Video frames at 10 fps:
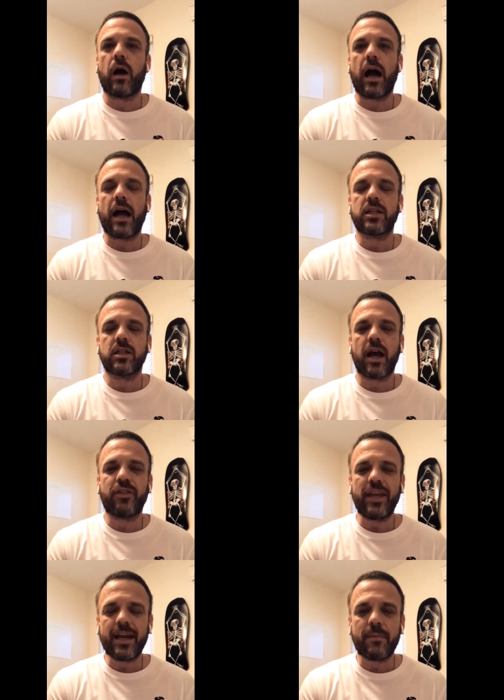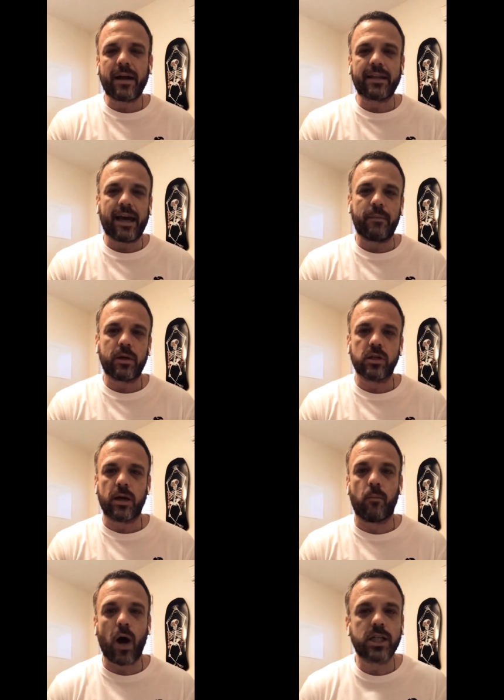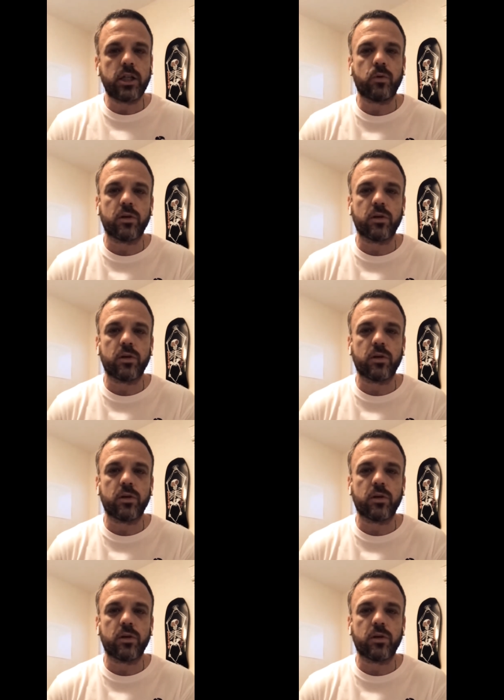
I, st I think about that because I'm watching the